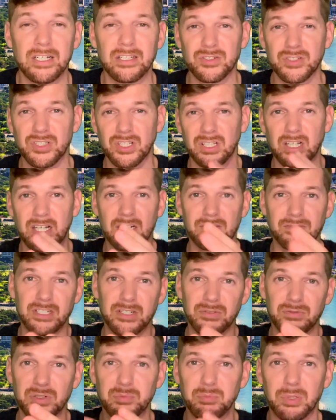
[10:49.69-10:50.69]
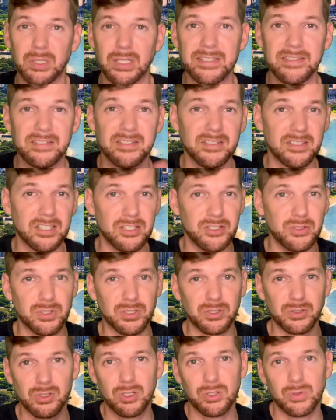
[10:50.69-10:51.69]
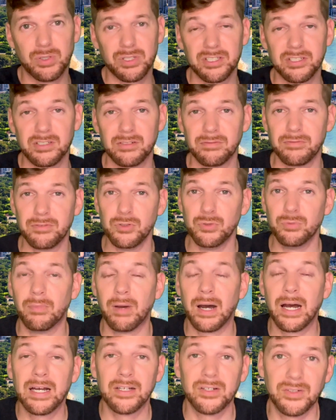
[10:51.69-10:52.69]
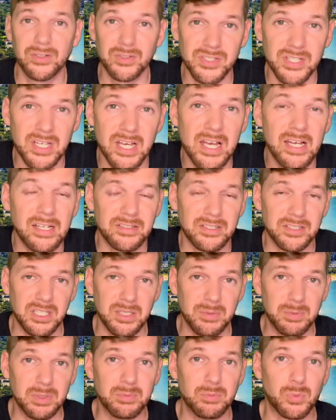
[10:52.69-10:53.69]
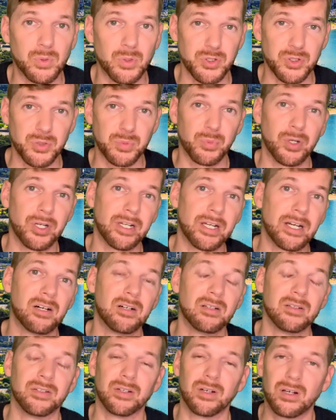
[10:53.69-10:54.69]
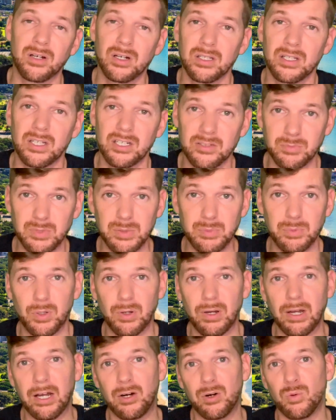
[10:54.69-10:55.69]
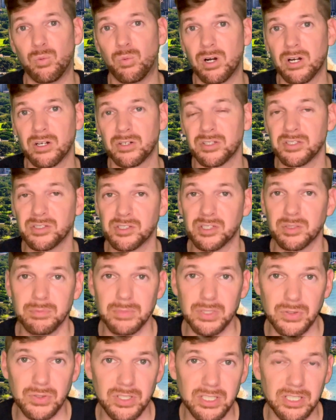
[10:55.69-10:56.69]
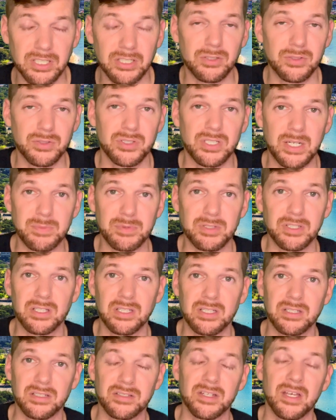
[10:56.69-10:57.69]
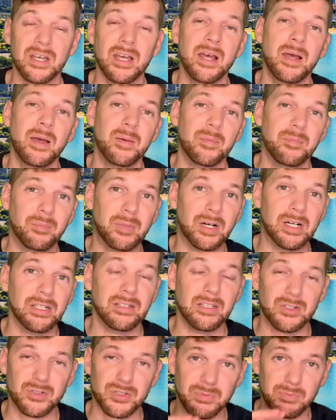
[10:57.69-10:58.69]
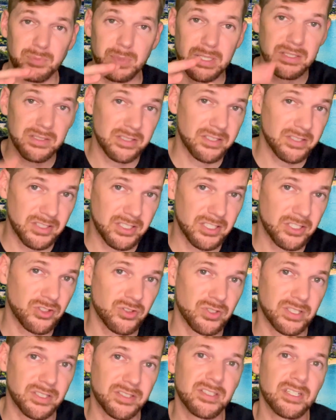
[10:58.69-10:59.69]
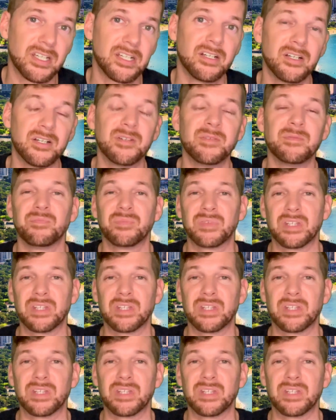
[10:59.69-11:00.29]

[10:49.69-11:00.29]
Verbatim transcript: There's a lot of different places that you can go within a few miles, to keep it more spread out. There are a lot of people out walking, commuting, and those types of things, but there's a business district center.